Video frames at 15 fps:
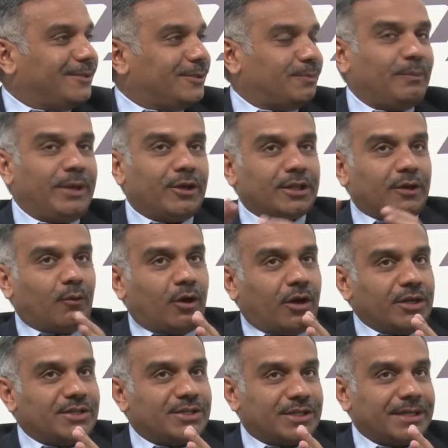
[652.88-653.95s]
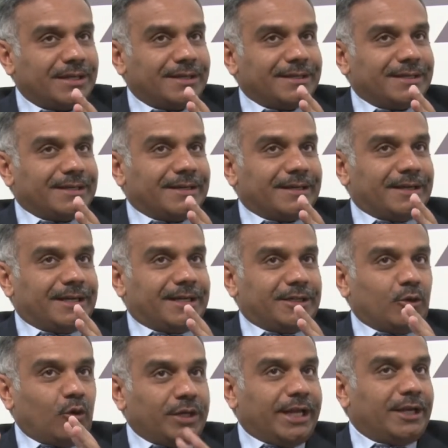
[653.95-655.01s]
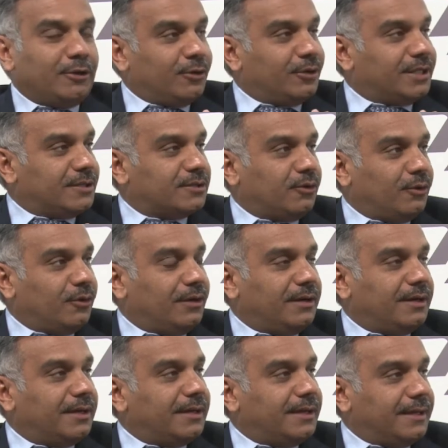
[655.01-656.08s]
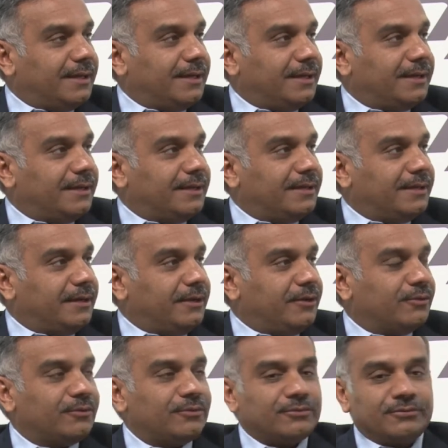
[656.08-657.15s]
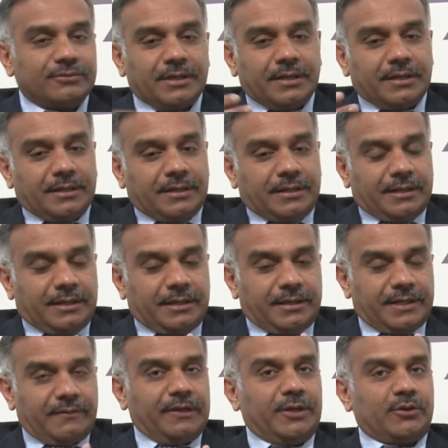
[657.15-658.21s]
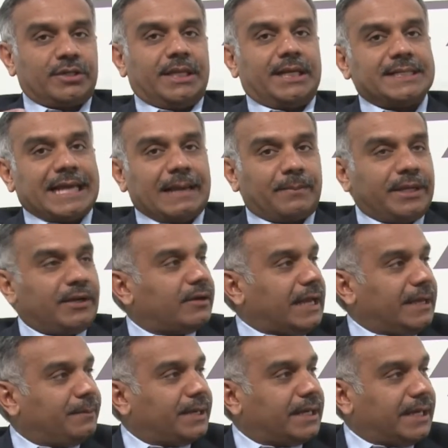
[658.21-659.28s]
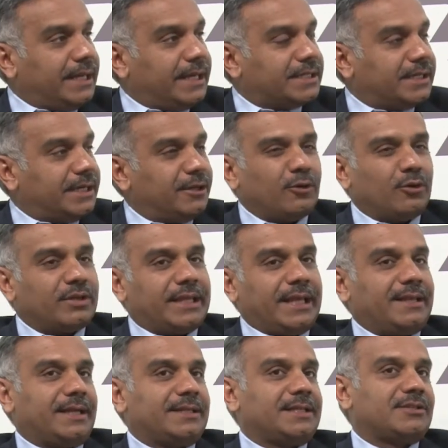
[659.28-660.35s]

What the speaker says: be on the watch. Don't ignore this whole new revolution that is happening on hyperconnection. Don't think that this is